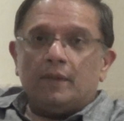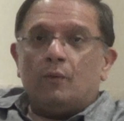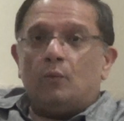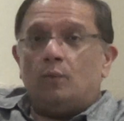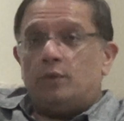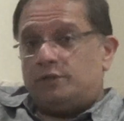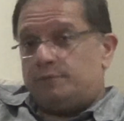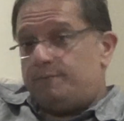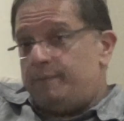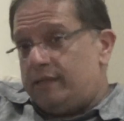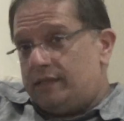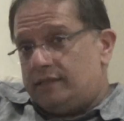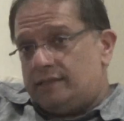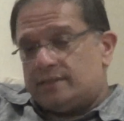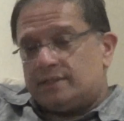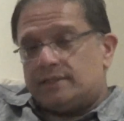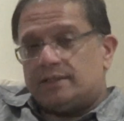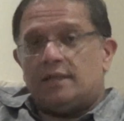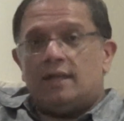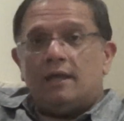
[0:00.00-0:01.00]
Which
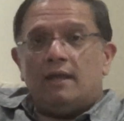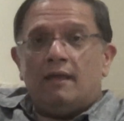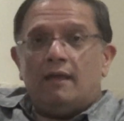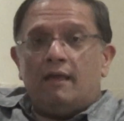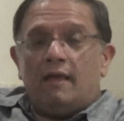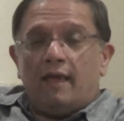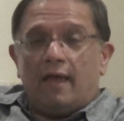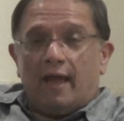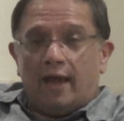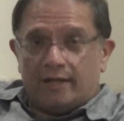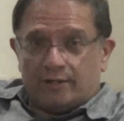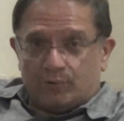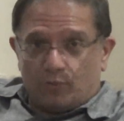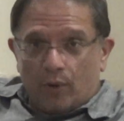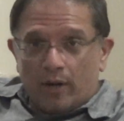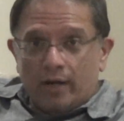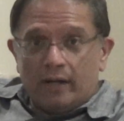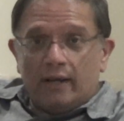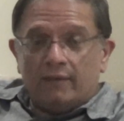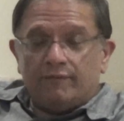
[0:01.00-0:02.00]
means, at
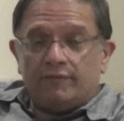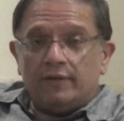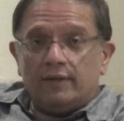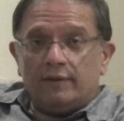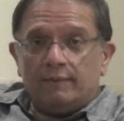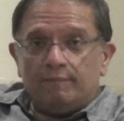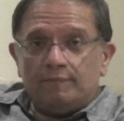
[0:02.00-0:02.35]
one level,